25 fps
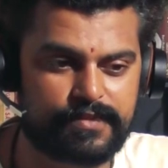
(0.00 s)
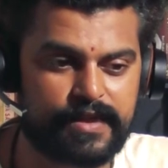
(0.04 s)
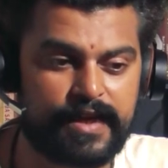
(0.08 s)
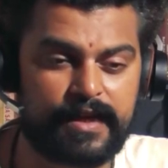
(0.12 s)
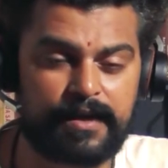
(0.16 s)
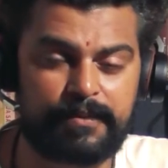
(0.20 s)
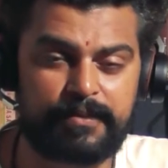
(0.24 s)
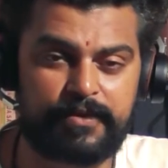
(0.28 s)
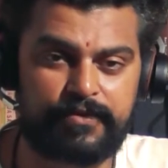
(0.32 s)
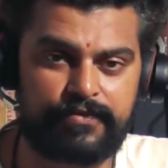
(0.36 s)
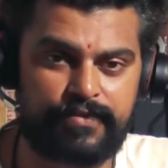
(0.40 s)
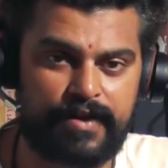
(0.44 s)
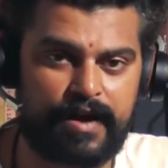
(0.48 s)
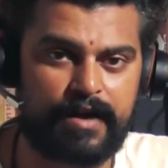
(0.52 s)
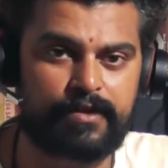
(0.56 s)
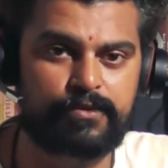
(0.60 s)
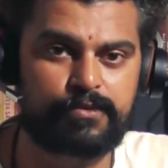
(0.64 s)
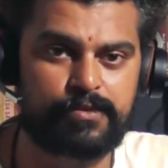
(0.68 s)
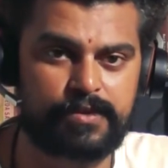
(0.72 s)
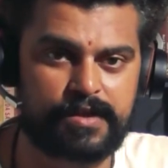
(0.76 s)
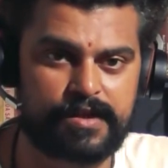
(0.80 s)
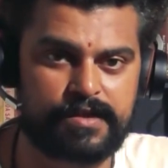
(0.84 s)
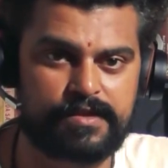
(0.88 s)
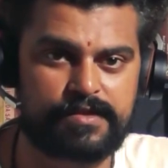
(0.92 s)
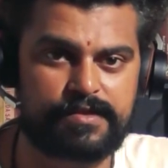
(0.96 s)
It'll be far
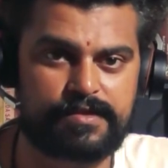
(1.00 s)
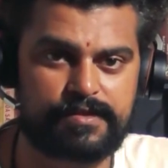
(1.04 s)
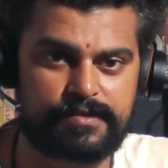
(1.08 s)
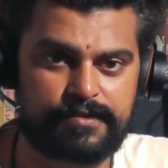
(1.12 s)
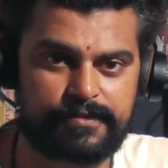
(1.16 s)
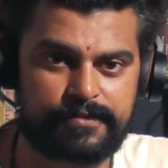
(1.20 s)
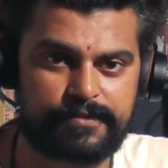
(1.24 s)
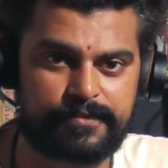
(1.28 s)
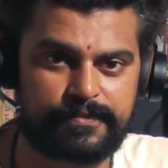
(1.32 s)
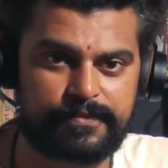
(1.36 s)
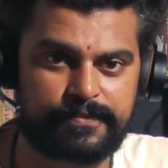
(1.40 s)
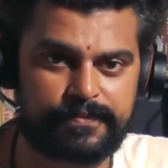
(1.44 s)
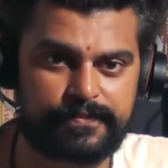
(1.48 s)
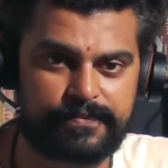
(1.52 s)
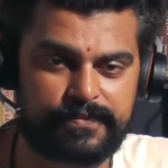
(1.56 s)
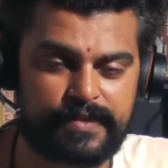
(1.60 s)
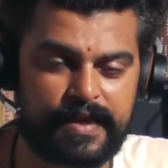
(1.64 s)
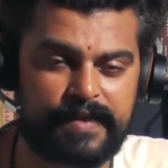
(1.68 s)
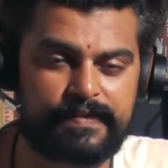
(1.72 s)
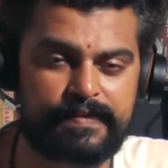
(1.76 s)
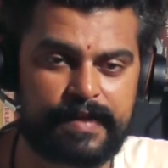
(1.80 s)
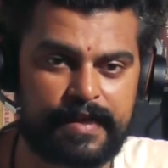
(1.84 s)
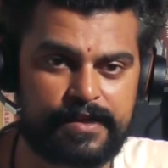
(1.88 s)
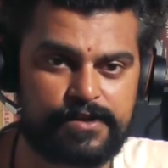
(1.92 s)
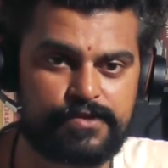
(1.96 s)
worse,
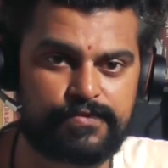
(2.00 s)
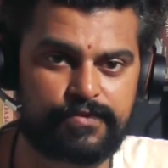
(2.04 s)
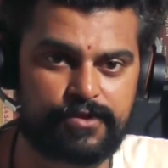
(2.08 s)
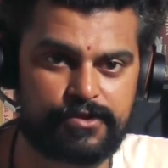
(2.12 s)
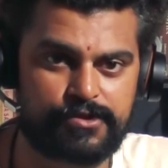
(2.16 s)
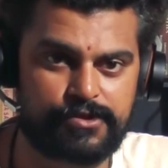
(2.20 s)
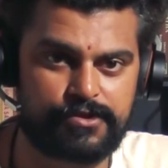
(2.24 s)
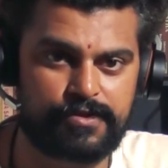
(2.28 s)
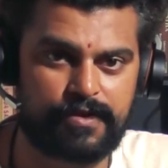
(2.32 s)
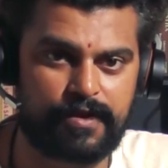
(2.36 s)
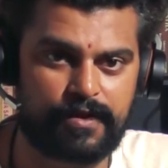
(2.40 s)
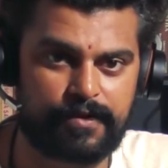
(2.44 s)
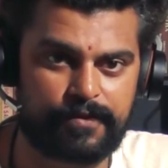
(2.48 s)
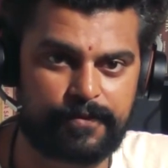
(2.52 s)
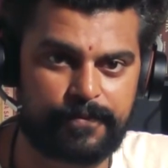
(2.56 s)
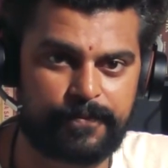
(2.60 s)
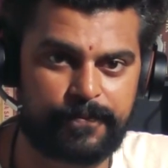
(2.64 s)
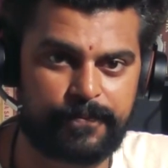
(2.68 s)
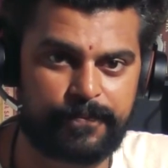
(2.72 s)
and that's for sure.